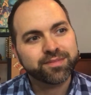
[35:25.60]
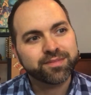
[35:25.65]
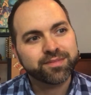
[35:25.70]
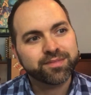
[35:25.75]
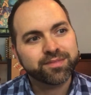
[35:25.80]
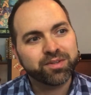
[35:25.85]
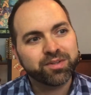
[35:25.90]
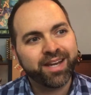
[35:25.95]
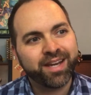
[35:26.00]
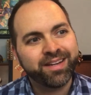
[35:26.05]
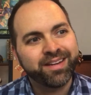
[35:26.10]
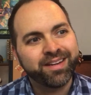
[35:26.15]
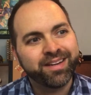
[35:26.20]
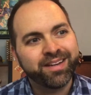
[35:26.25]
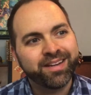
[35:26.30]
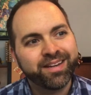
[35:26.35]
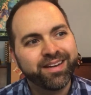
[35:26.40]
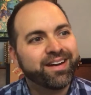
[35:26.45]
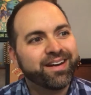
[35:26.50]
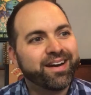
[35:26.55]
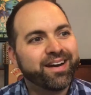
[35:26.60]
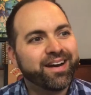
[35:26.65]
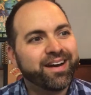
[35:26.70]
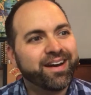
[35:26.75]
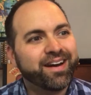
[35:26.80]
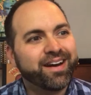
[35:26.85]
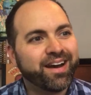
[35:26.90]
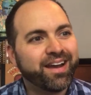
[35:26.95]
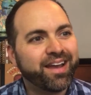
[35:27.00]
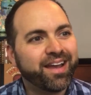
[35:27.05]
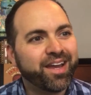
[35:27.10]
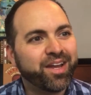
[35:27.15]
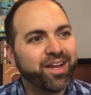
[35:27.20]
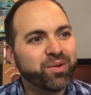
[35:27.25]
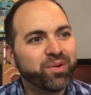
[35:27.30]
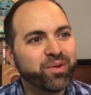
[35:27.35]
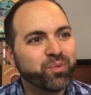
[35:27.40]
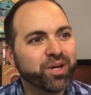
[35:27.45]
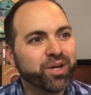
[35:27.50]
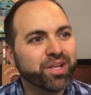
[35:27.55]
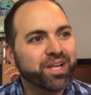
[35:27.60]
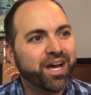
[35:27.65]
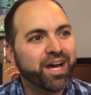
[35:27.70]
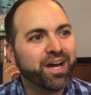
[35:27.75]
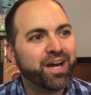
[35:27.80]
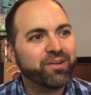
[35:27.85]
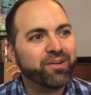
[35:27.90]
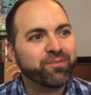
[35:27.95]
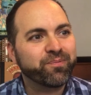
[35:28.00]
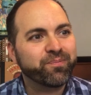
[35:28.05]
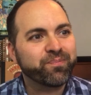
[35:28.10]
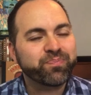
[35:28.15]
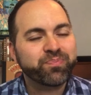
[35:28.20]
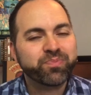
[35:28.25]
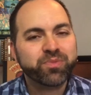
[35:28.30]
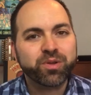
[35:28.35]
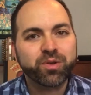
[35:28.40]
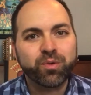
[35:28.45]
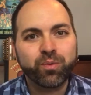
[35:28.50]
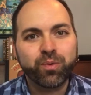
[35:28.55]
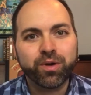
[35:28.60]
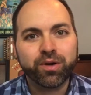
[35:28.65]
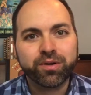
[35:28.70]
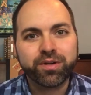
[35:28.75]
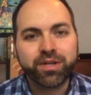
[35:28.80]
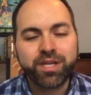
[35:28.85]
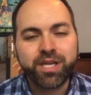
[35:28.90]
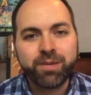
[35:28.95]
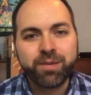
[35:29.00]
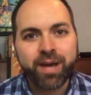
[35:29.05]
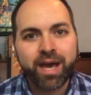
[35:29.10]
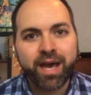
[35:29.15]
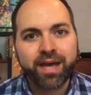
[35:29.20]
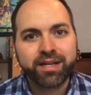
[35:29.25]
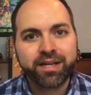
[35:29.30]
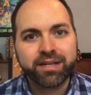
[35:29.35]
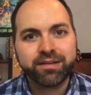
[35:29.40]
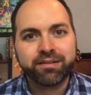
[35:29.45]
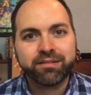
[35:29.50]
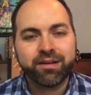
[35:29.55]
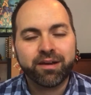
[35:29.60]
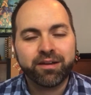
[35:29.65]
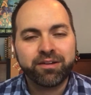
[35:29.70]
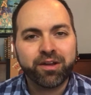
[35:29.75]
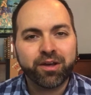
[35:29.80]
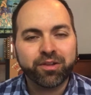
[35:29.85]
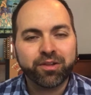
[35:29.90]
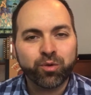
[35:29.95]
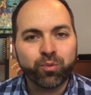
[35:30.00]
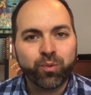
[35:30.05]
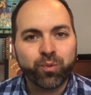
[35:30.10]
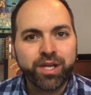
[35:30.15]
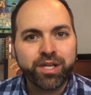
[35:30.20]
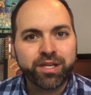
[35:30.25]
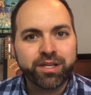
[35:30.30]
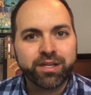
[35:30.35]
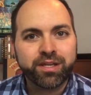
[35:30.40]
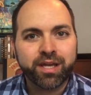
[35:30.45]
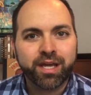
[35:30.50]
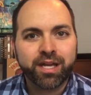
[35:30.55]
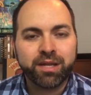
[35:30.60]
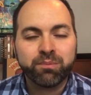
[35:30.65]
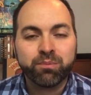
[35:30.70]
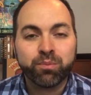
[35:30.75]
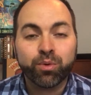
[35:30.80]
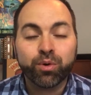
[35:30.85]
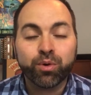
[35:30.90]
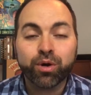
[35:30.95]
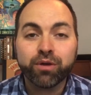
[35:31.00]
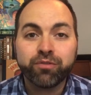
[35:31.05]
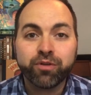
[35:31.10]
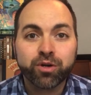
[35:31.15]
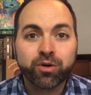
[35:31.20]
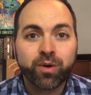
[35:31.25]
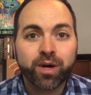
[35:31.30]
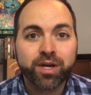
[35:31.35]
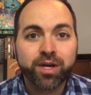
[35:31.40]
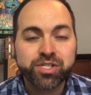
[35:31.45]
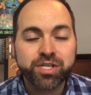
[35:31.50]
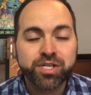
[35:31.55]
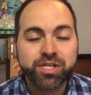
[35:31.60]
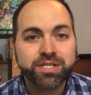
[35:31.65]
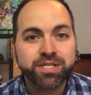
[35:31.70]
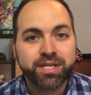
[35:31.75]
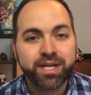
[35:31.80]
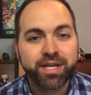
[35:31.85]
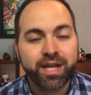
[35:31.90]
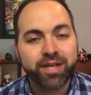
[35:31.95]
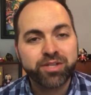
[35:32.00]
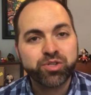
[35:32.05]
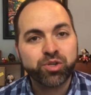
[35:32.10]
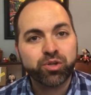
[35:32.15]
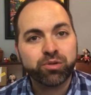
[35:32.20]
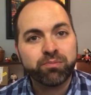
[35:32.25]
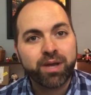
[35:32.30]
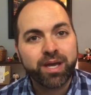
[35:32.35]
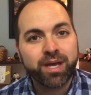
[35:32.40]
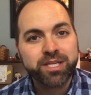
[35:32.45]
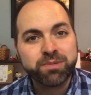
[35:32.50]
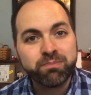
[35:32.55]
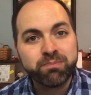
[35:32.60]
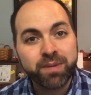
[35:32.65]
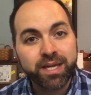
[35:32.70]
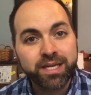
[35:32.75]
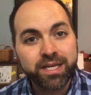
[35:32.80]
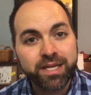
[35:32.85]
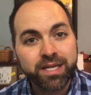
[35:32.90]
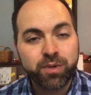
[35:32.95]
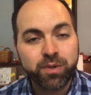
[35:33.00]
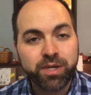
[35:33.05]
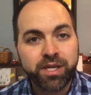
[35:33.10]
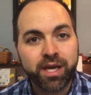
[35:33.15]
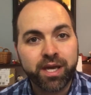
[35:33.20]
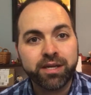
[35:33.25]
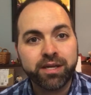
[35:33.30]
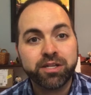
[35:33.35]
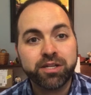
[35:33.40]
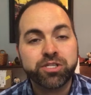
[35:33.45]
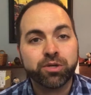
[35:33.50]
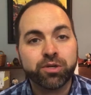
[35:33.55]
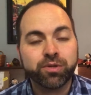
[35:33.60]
Okay. And we'll keep at it another week, getting more of your questions and answering as many as we can.